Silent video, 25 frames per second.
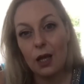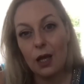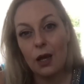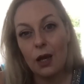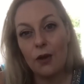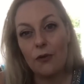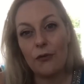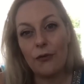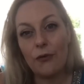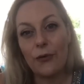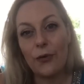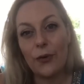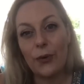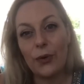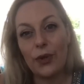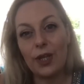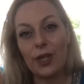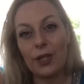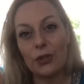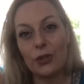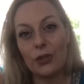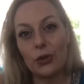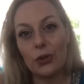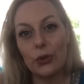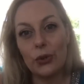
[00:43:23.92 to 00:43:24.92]
For the
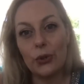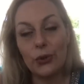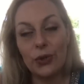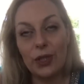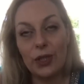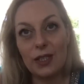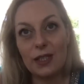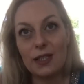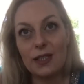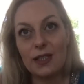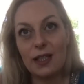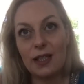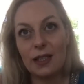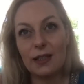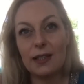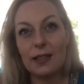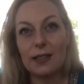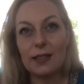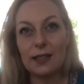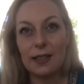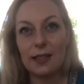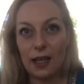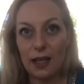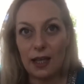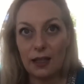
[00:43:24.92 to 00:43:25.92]
students that
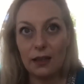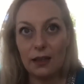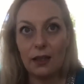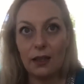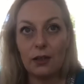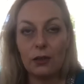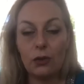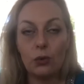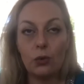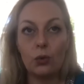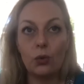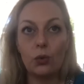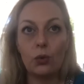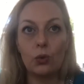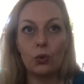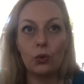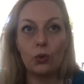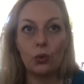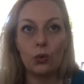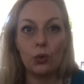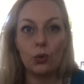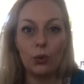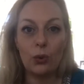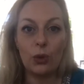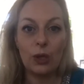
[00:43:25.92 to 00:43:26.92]
decided to
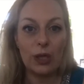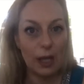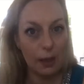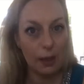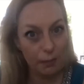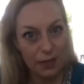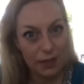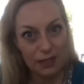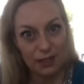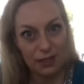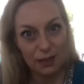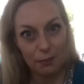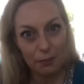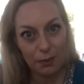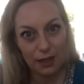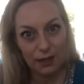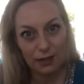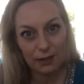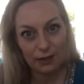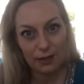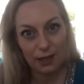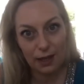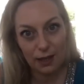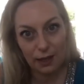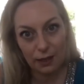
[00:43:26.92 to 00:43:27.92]
do the MSc
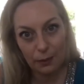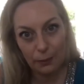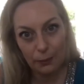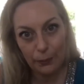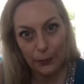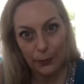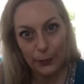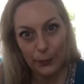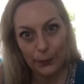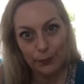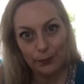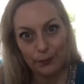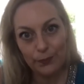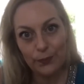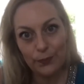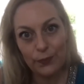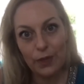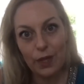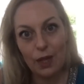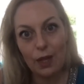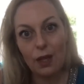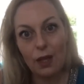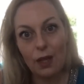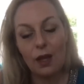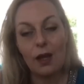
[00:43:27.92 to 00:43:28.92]
part-time,
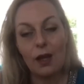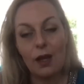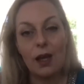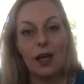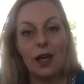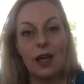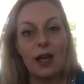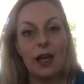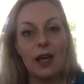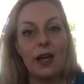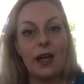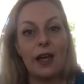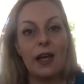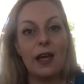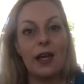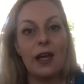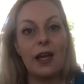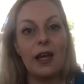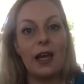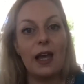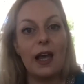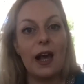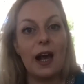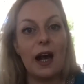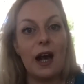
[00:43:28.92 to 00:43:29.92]
uh,